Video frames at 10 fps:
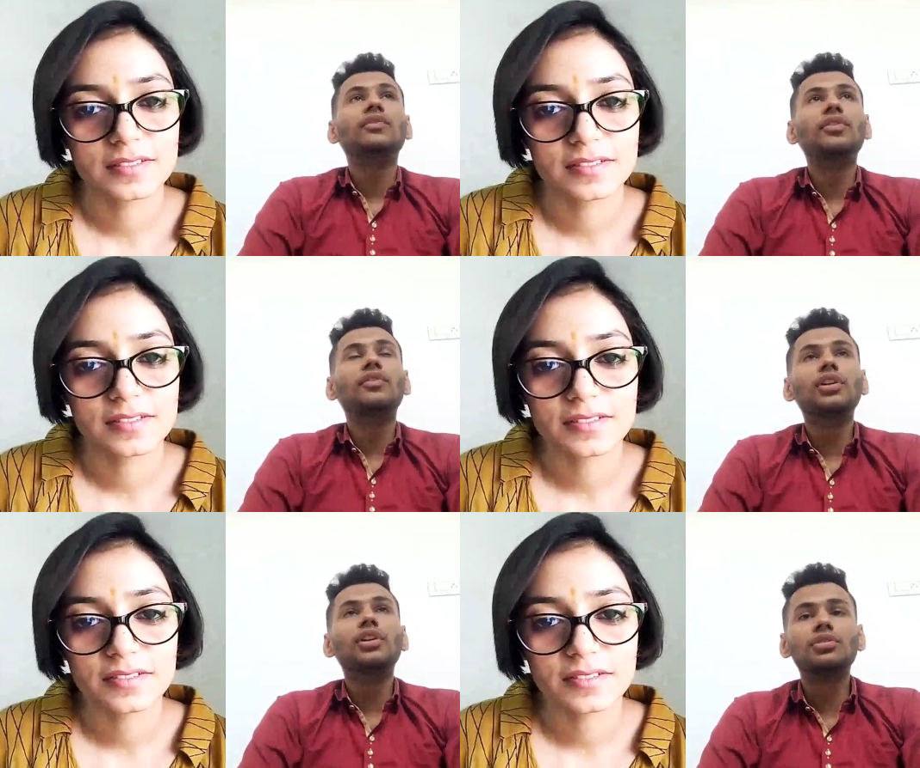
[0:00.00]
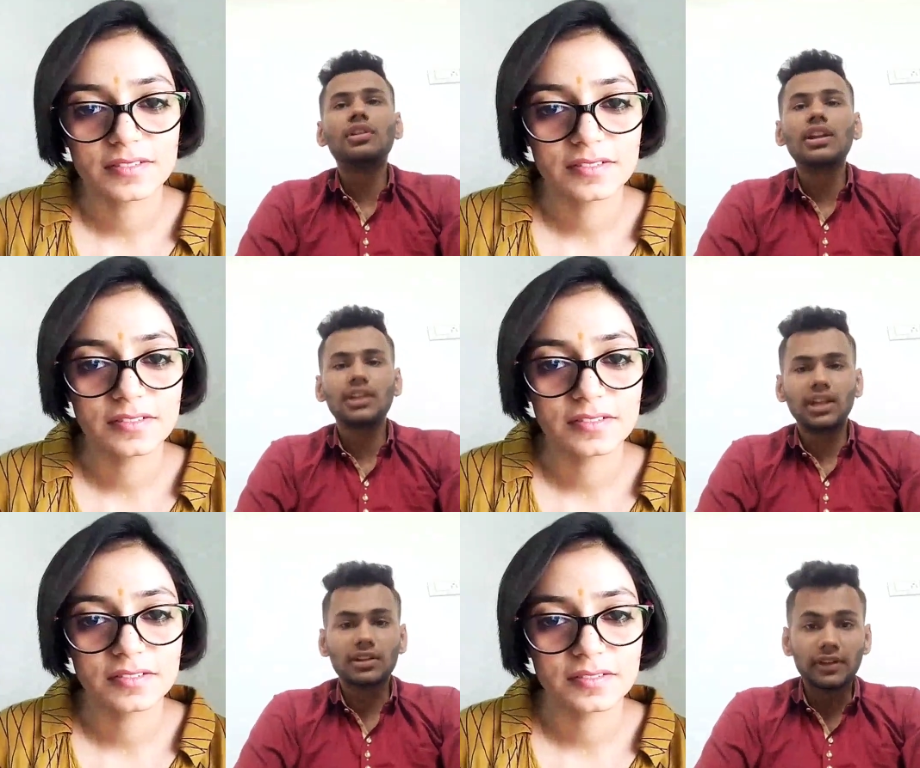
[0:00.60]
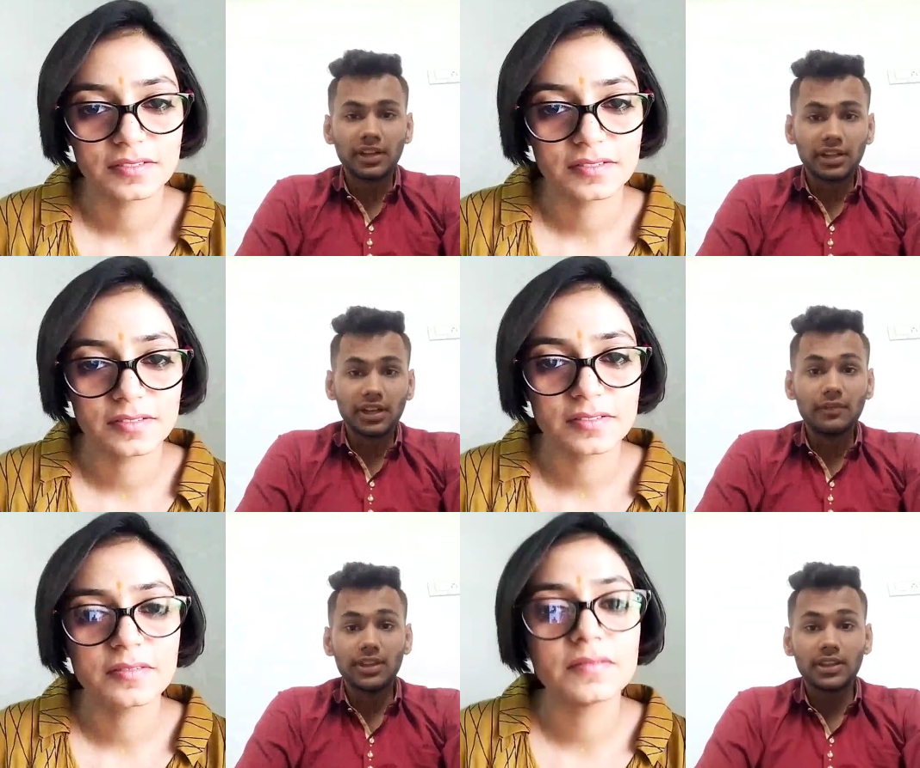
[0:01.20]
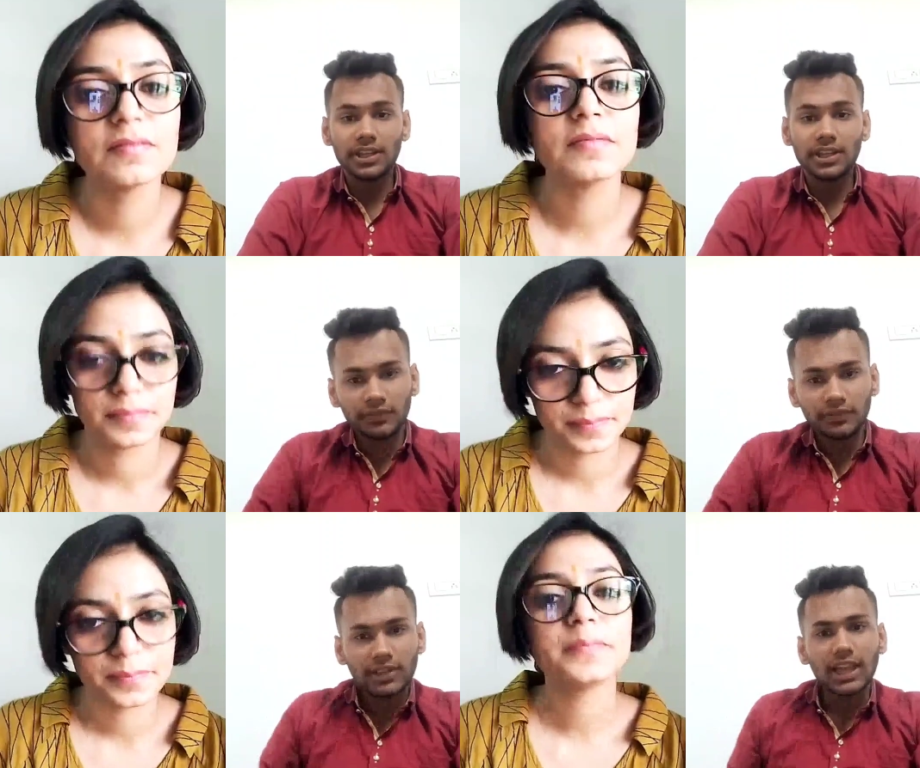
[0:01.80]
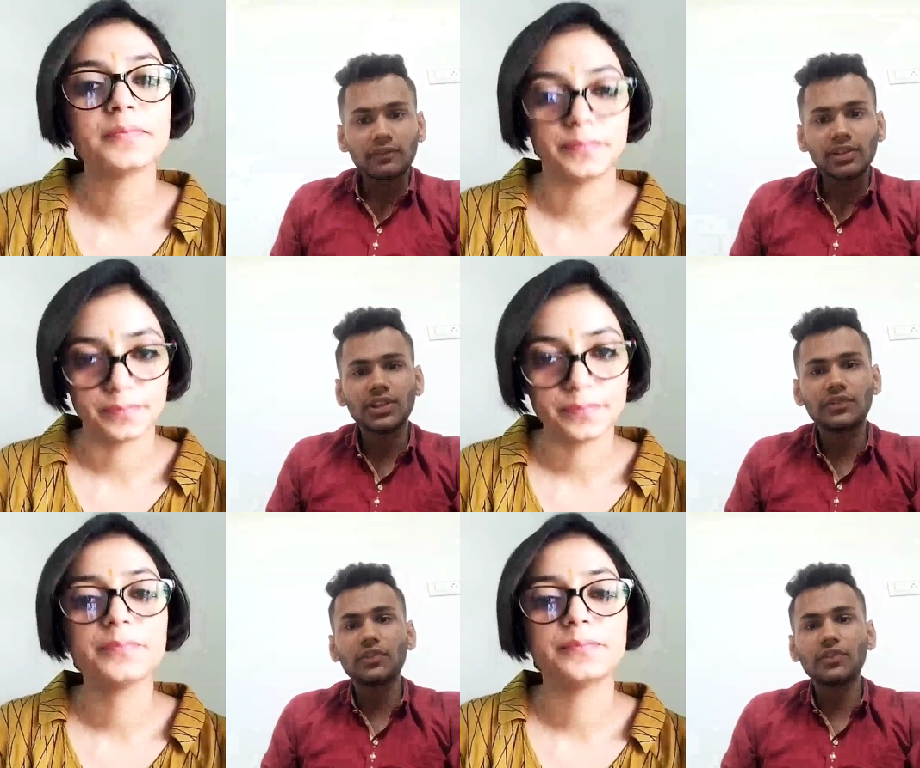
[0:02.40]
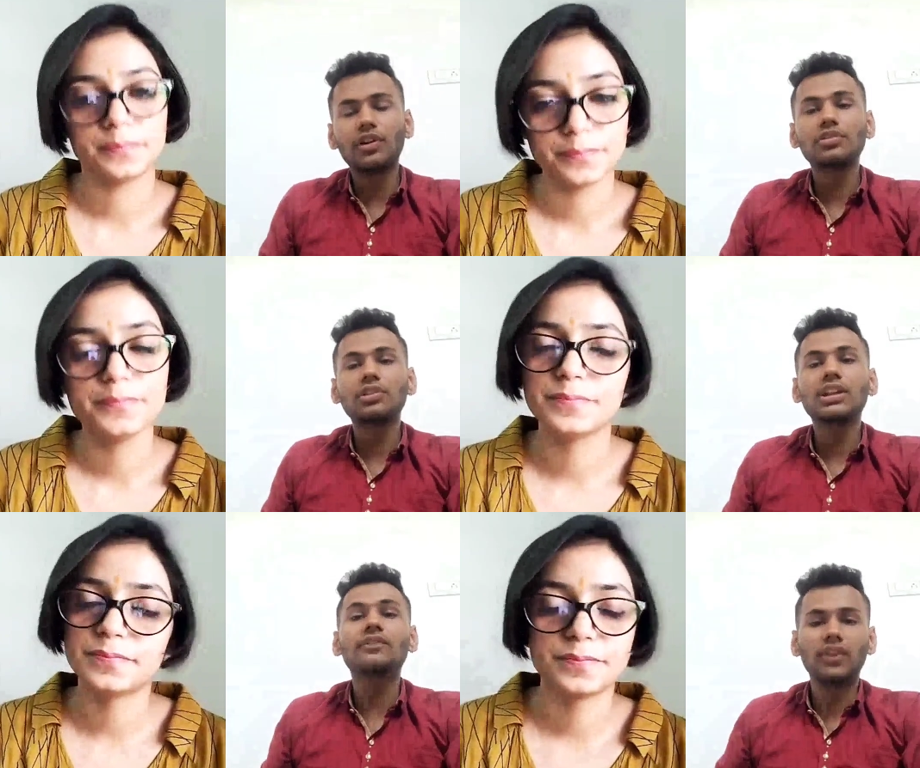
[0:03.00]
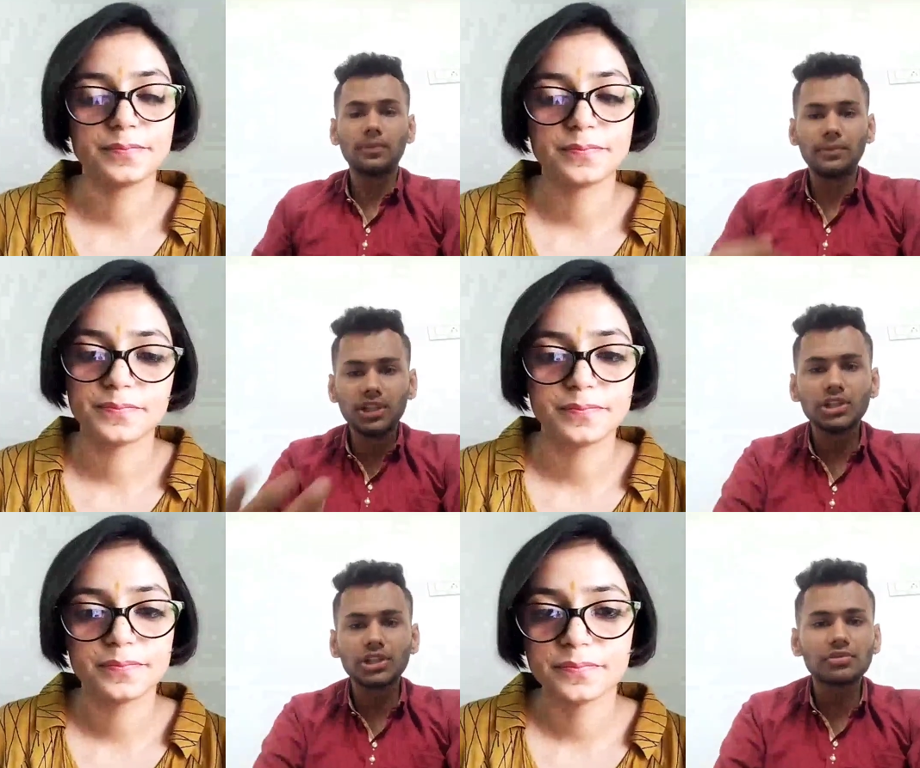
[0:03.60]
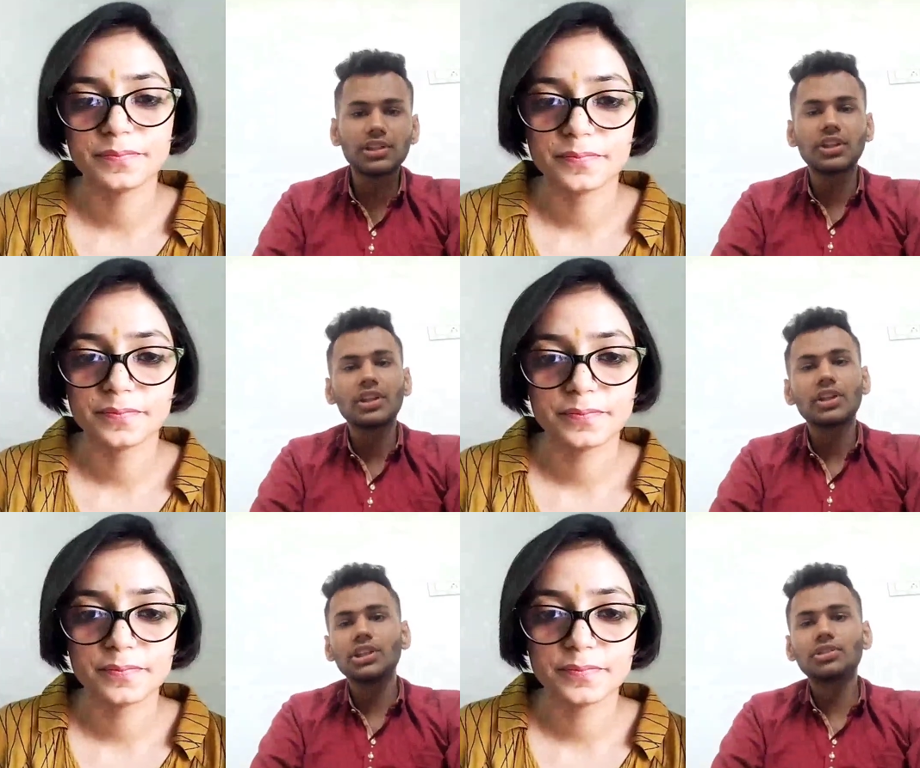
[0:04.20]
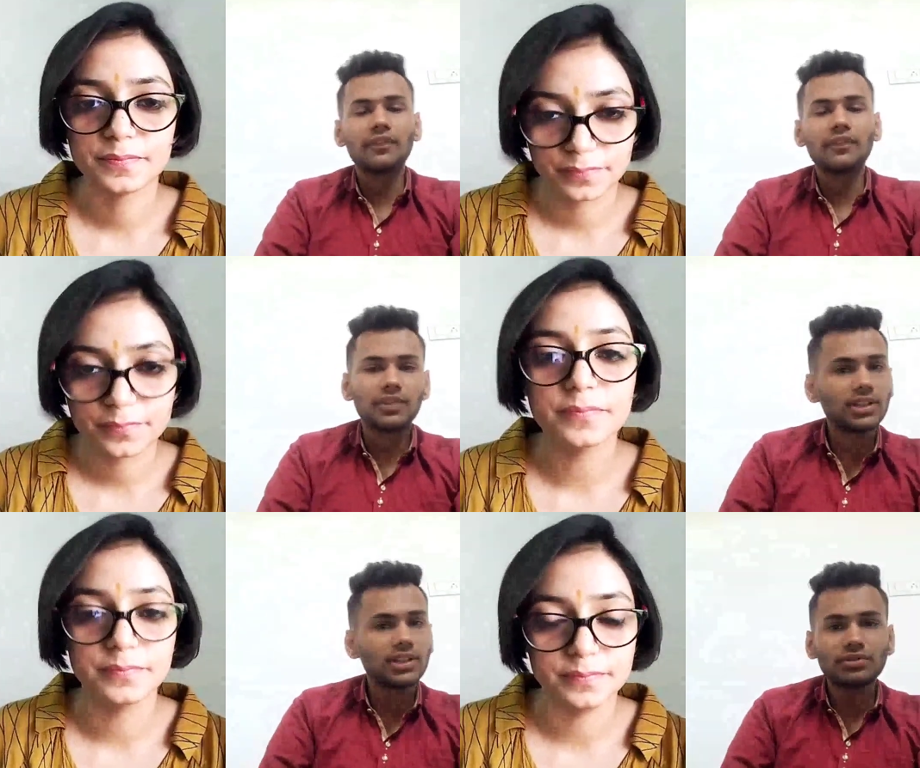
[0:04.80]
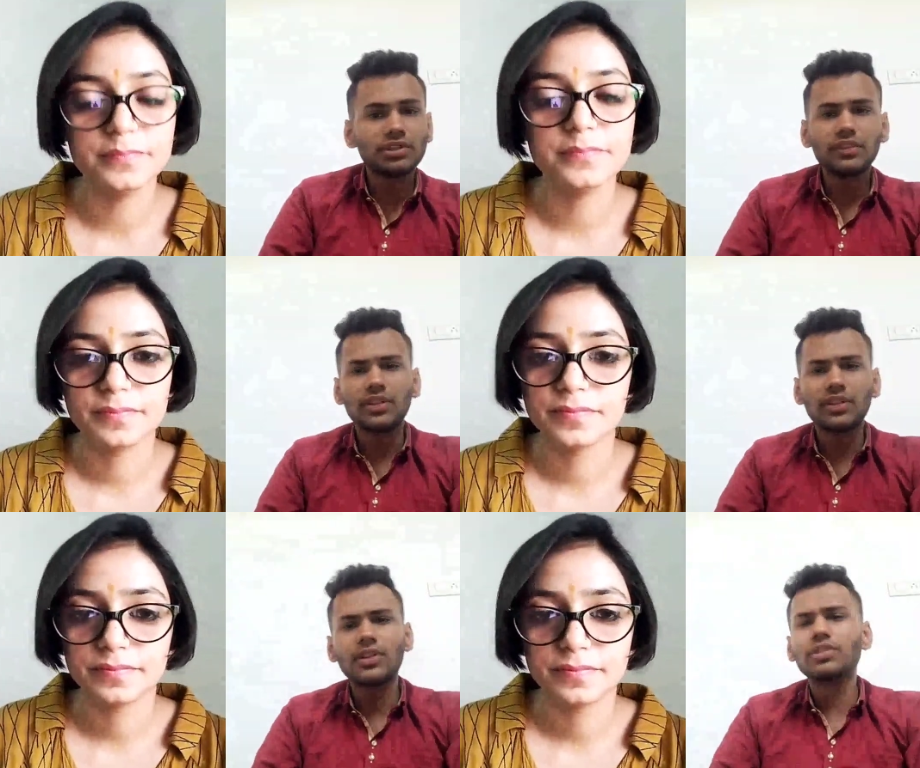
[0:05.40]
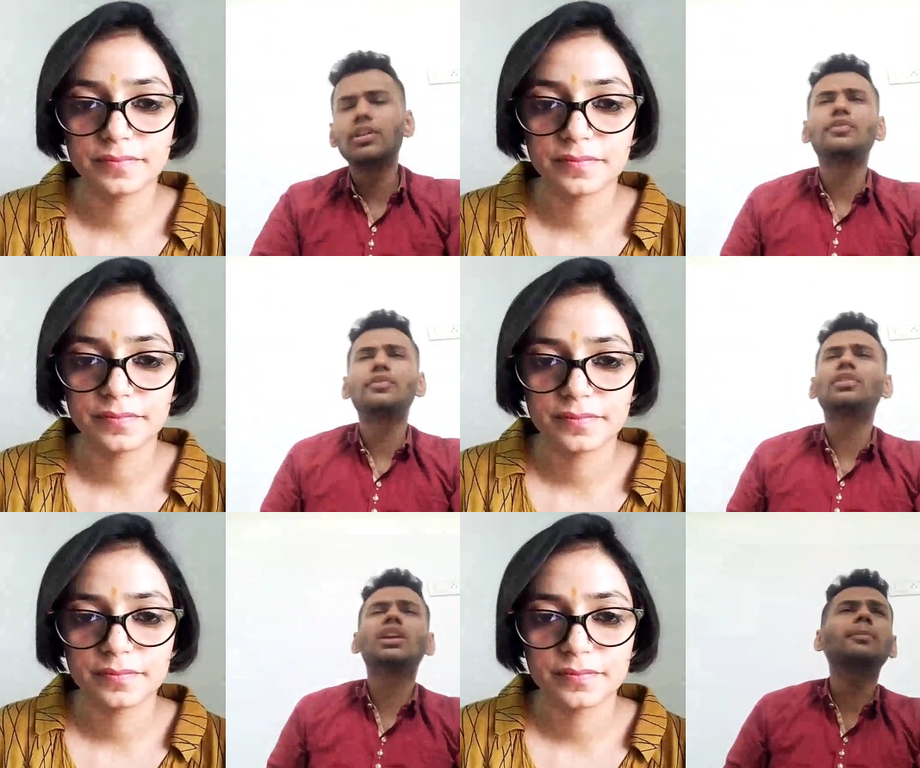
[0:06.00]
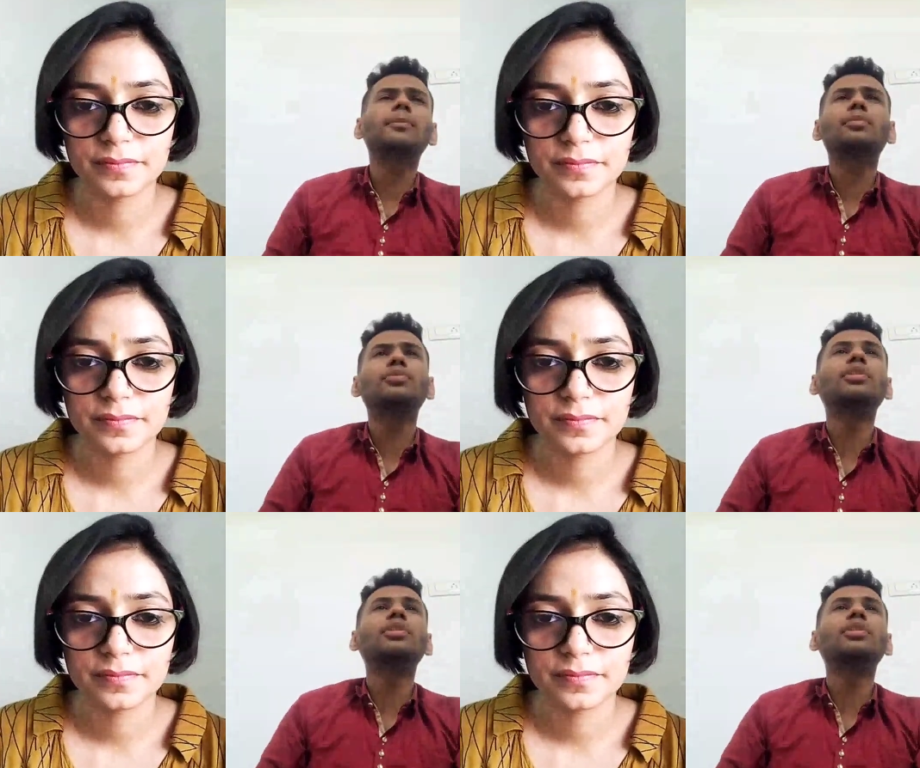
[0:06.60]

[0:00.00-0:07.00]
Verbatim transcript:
Speaker 1: if you want to get acquainted with any of the language, if you want to get familiar to it, you have, there's only one way. You have to keep